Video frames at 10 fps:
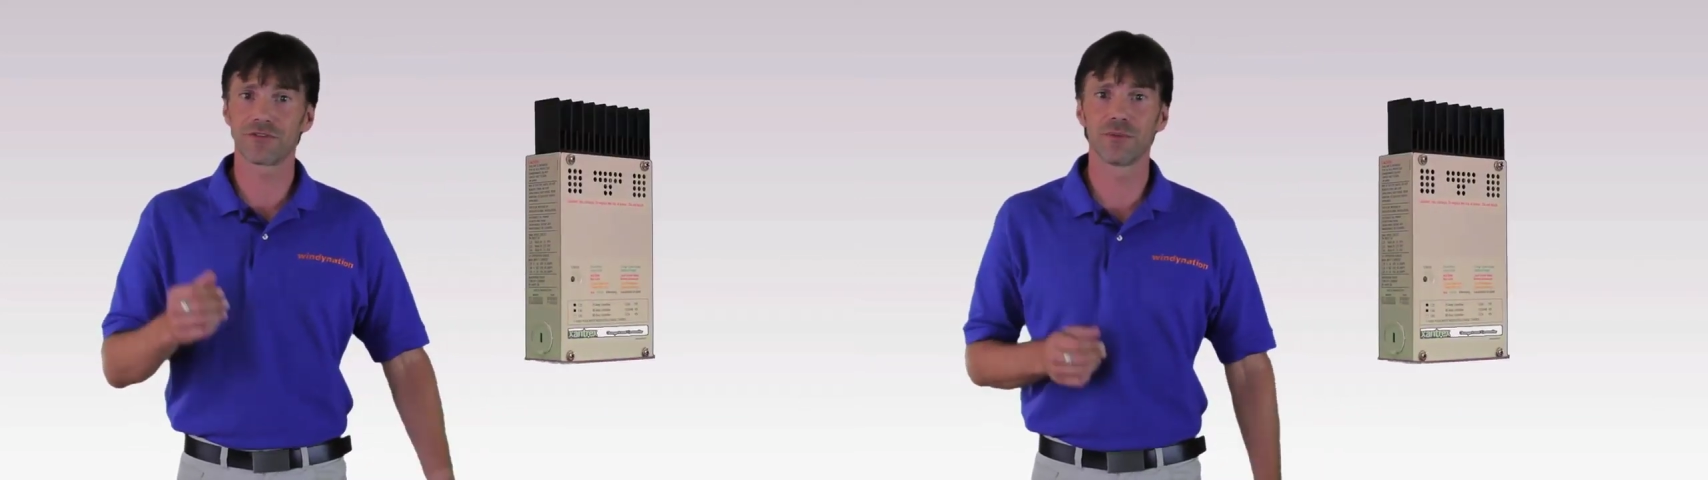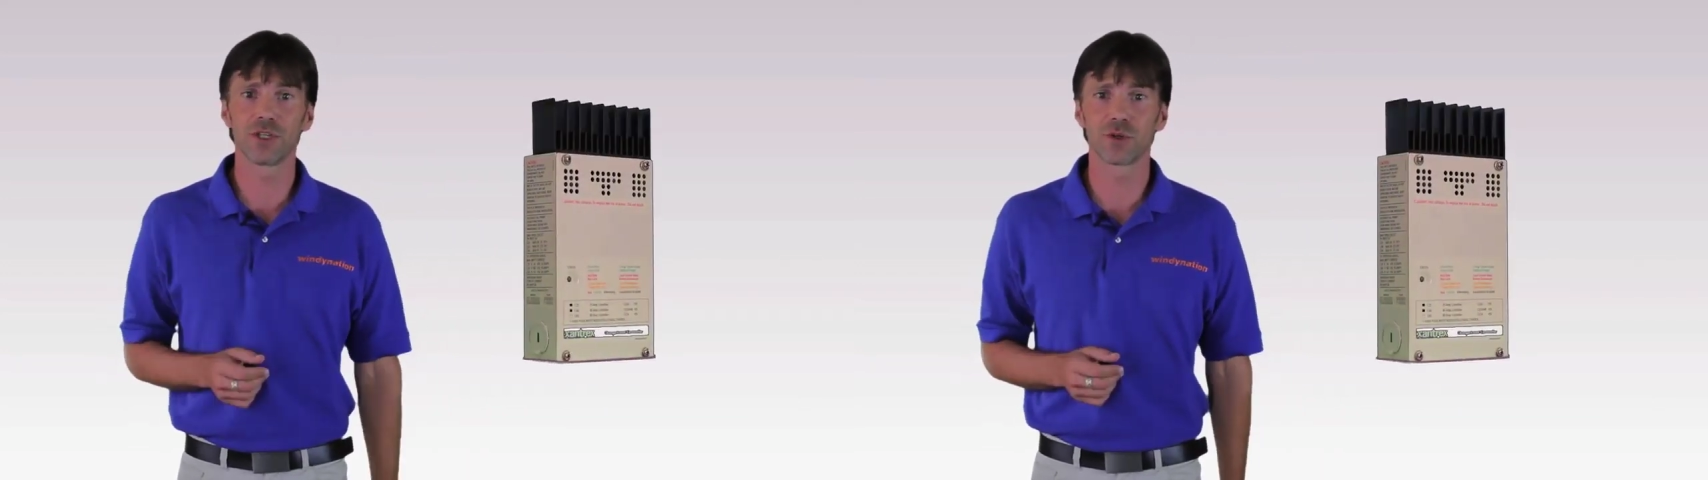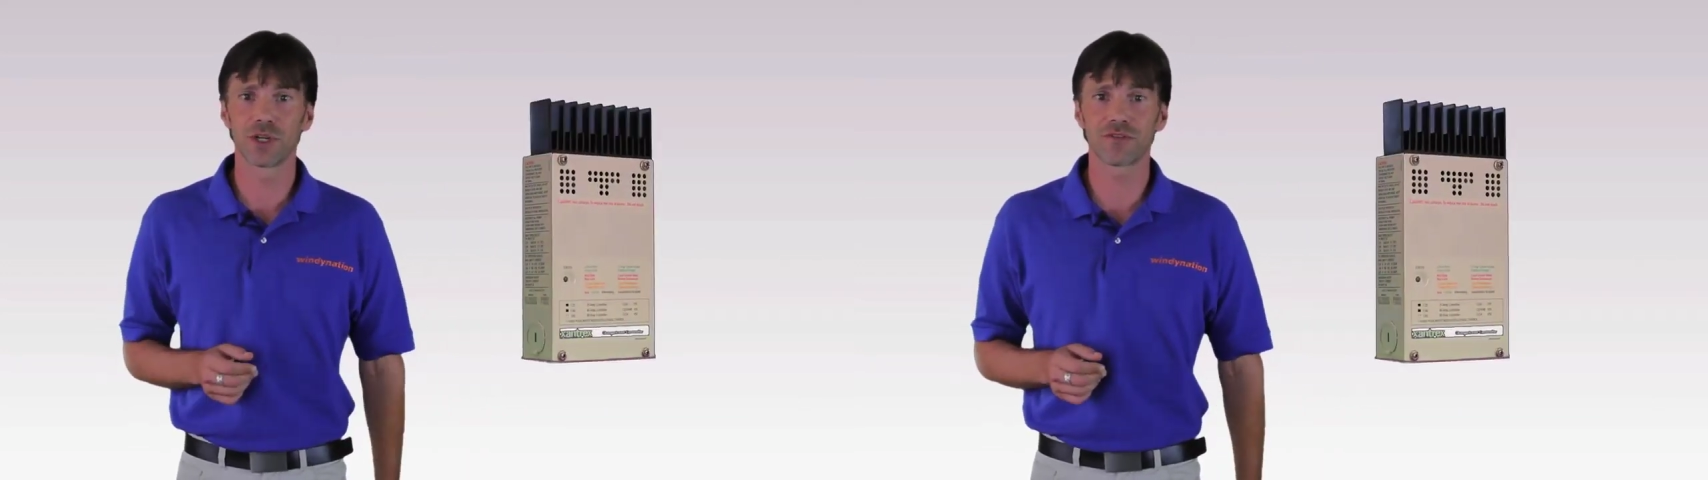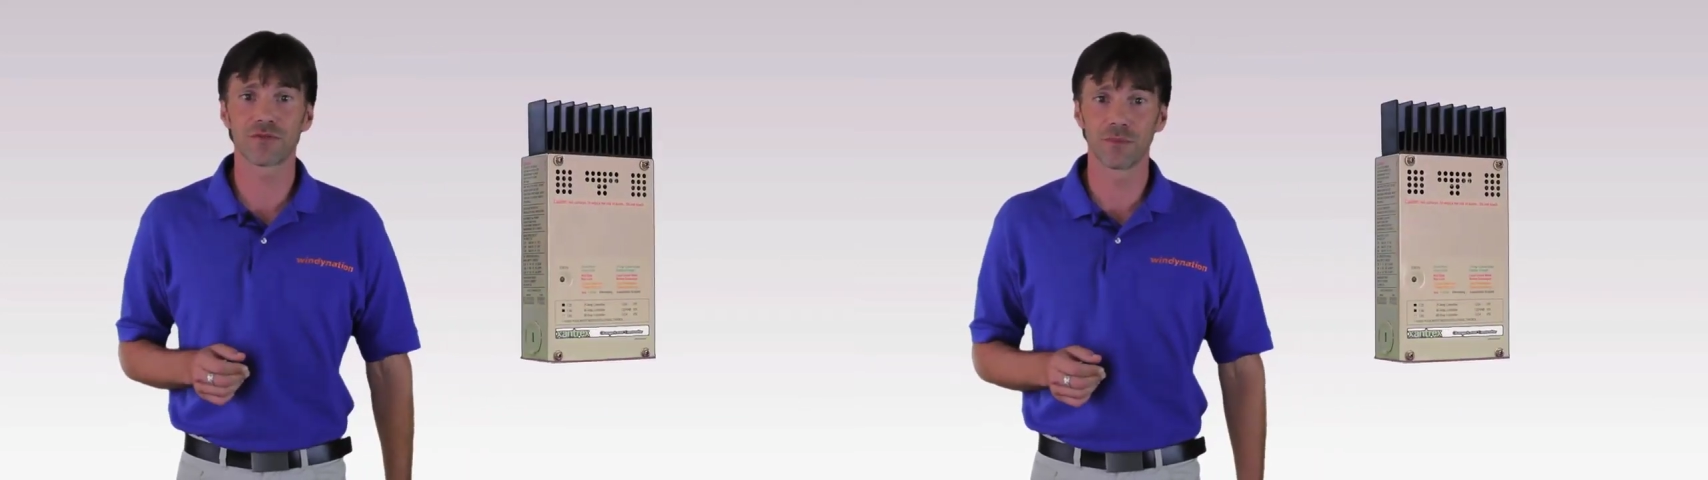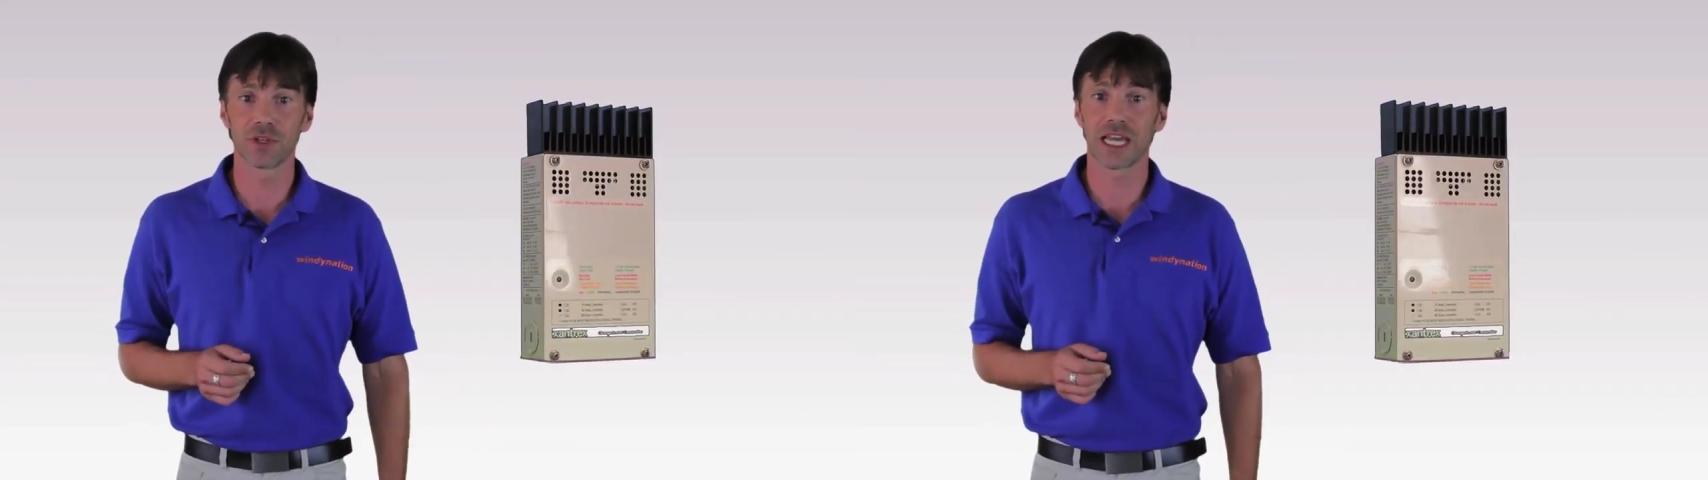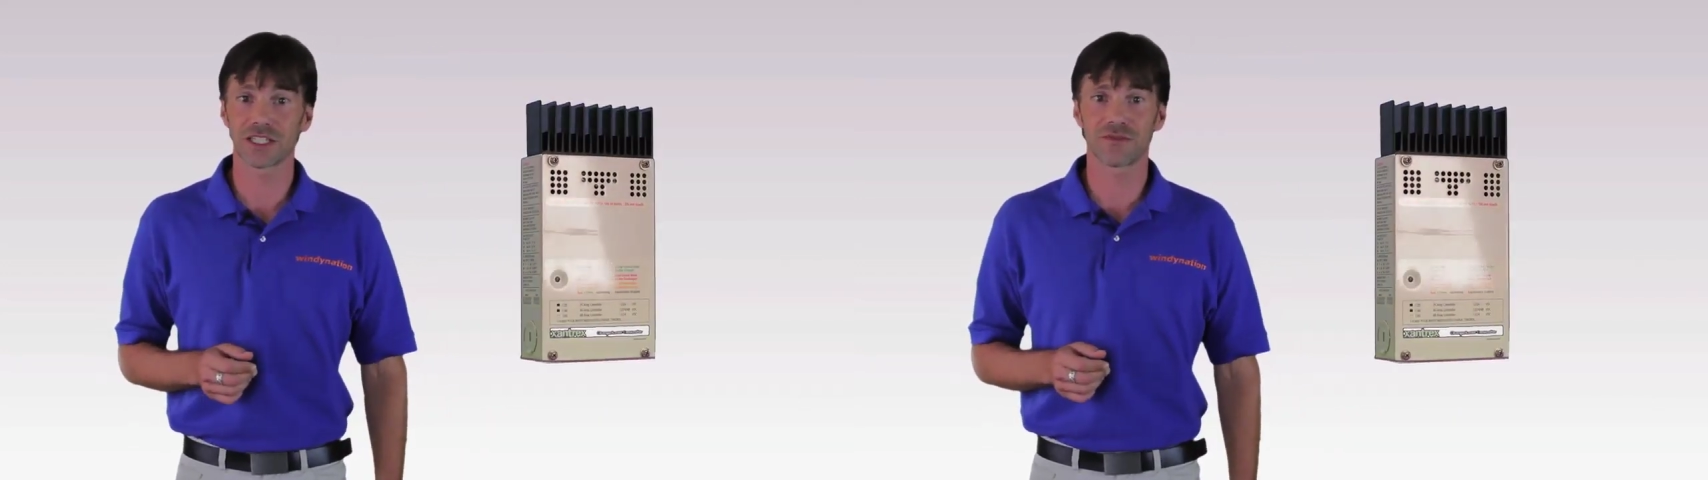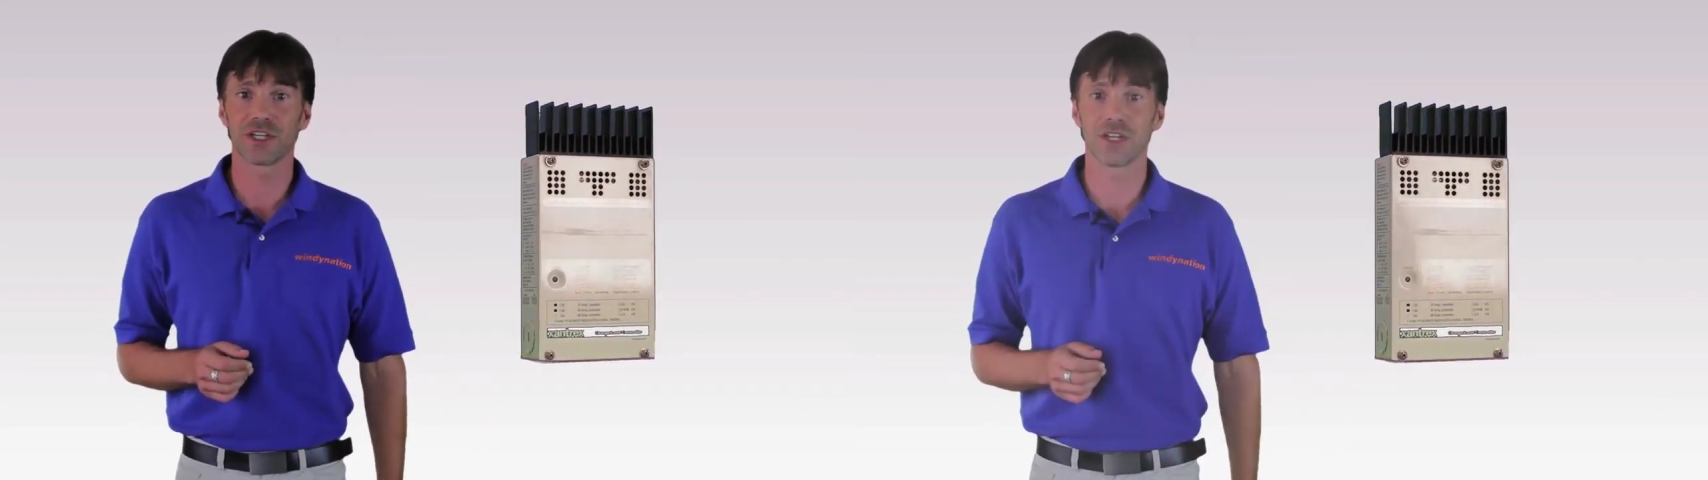familiar with from the last